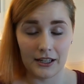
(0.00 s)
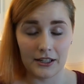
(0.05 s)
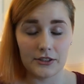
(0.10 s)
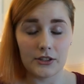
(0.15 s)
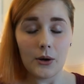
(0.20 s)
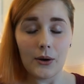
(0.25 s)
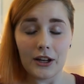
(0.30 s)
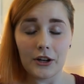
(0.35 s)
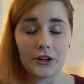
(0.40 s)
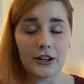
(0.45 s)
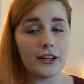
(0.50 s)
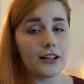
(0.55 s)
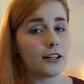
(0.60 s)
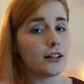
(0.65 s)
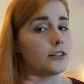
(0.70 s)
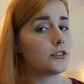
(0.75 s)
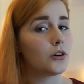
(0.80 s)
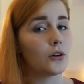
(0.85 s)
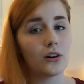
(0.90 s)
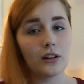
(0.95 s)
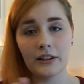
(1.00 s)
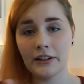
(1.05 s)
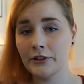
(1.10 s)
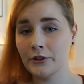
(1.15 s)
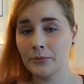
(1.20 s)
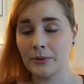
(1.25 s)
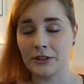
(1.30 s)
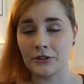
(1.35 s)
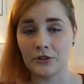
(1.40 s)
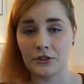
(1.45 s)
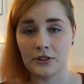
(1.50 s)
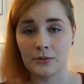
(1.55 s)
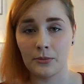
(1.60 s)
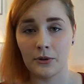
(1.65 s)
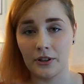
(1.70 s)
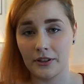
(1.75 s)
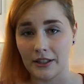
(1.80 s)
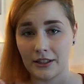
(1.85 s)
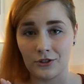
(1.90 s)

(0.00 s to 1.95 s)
So I created a totally new Pinterest board